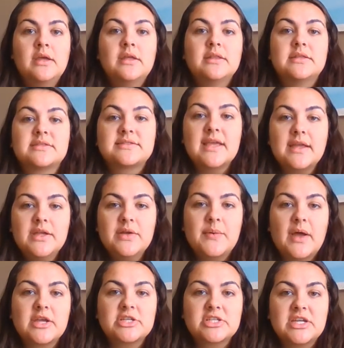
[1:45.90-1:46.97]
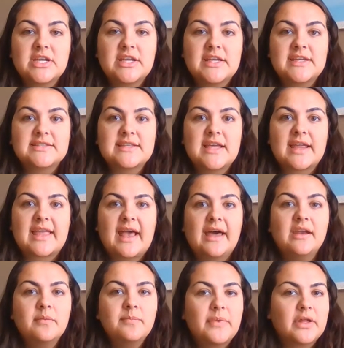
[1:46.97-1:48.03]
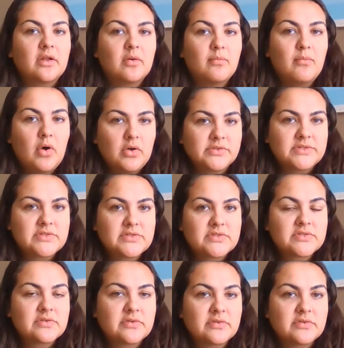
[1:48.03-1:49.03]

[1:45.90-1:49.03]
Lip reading: The second question is, a caterpillar molts,